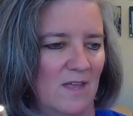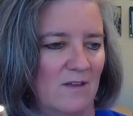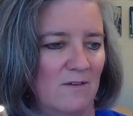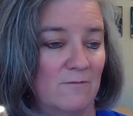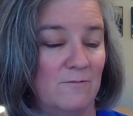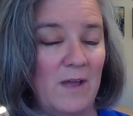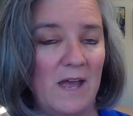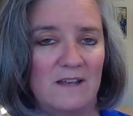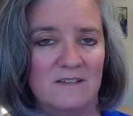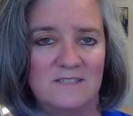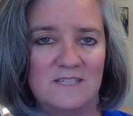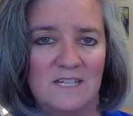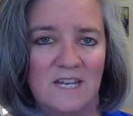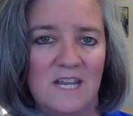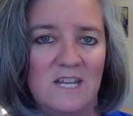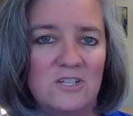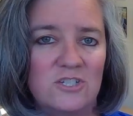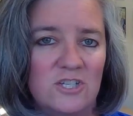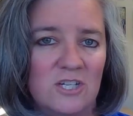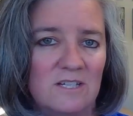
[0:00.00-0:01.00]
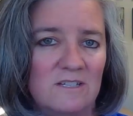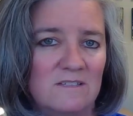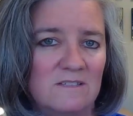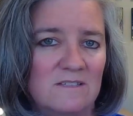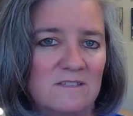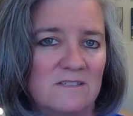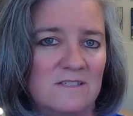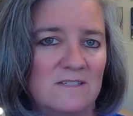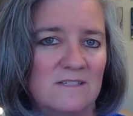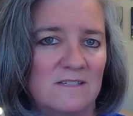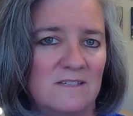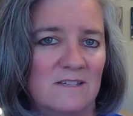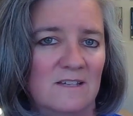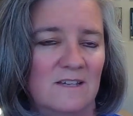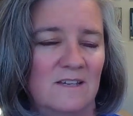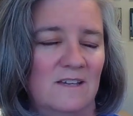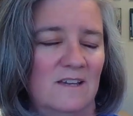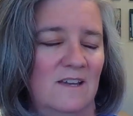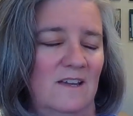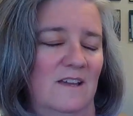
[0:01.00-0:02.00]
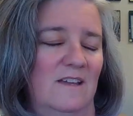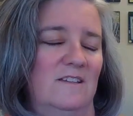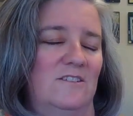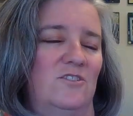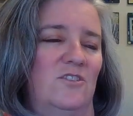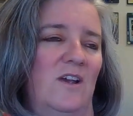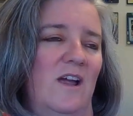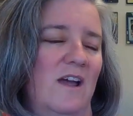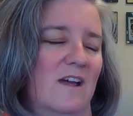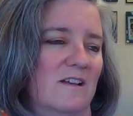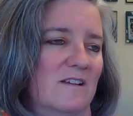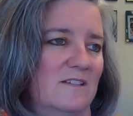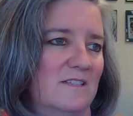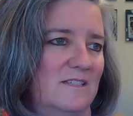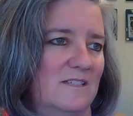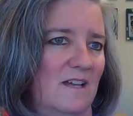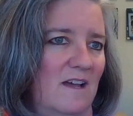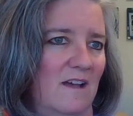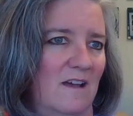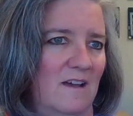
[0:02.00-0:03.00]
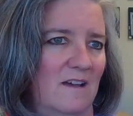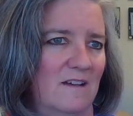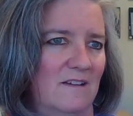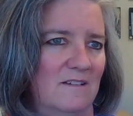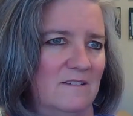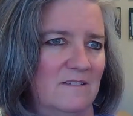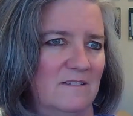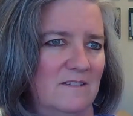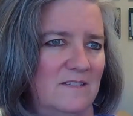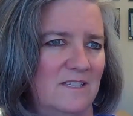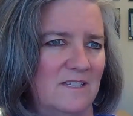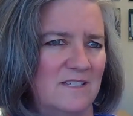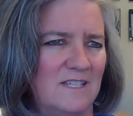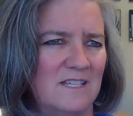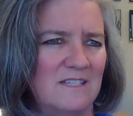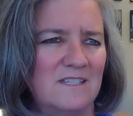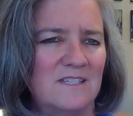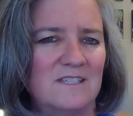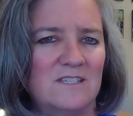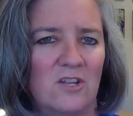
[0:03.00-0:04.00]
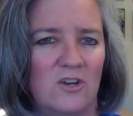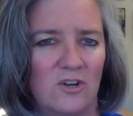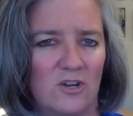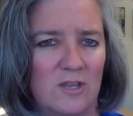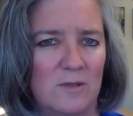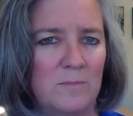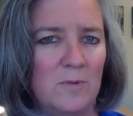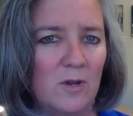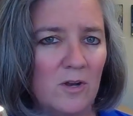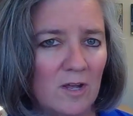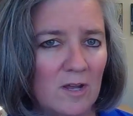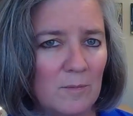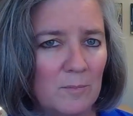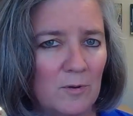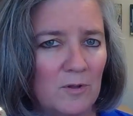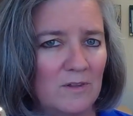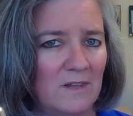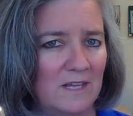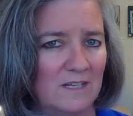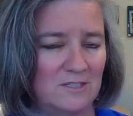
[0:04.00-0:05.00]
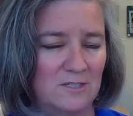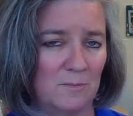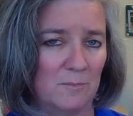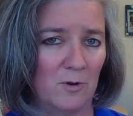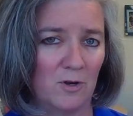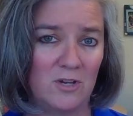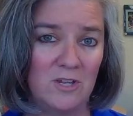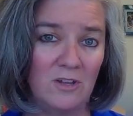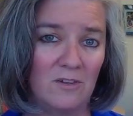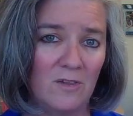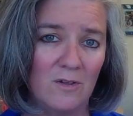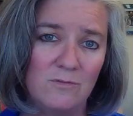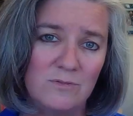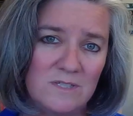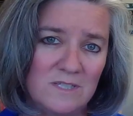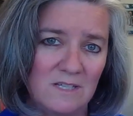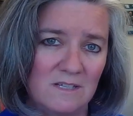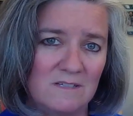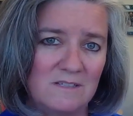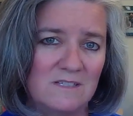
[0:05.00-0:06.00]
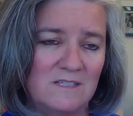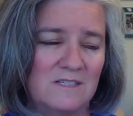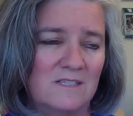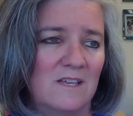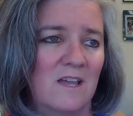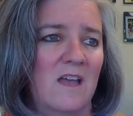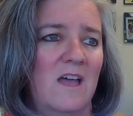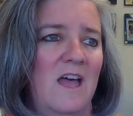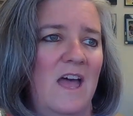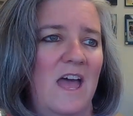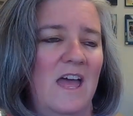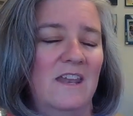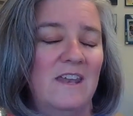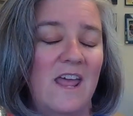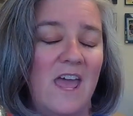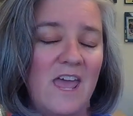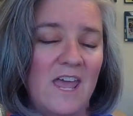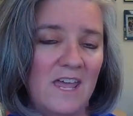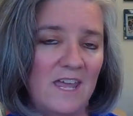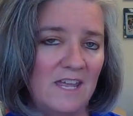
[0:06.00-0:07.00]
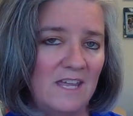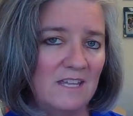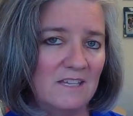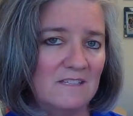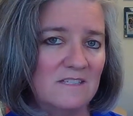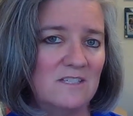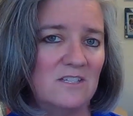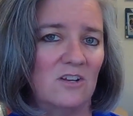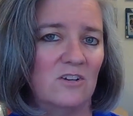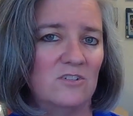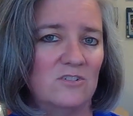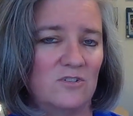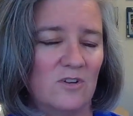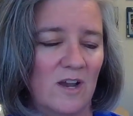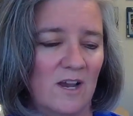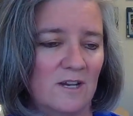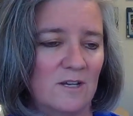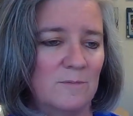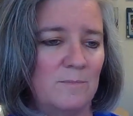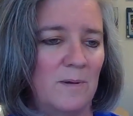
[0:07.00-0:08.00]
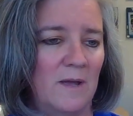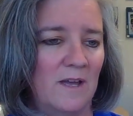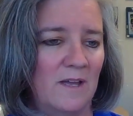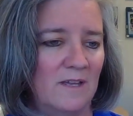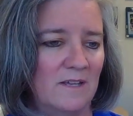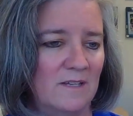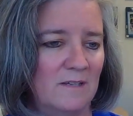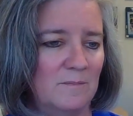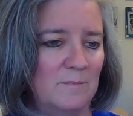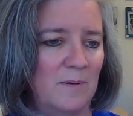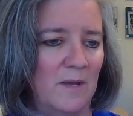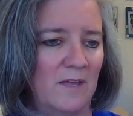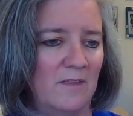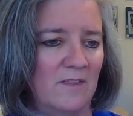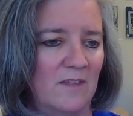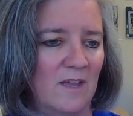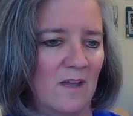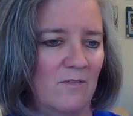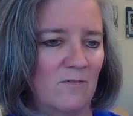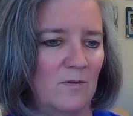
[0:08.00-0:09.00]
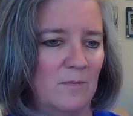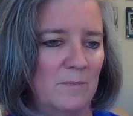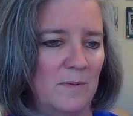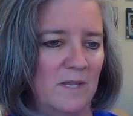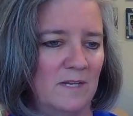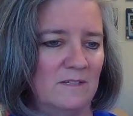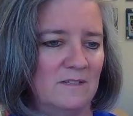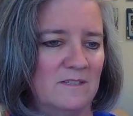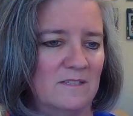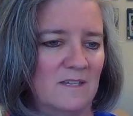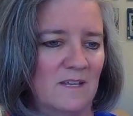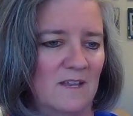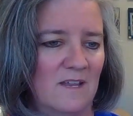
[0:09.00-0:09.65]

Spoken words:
vaccinations, tracks diseases that are communicable like tuberculosis and AIDS are tracked by the government.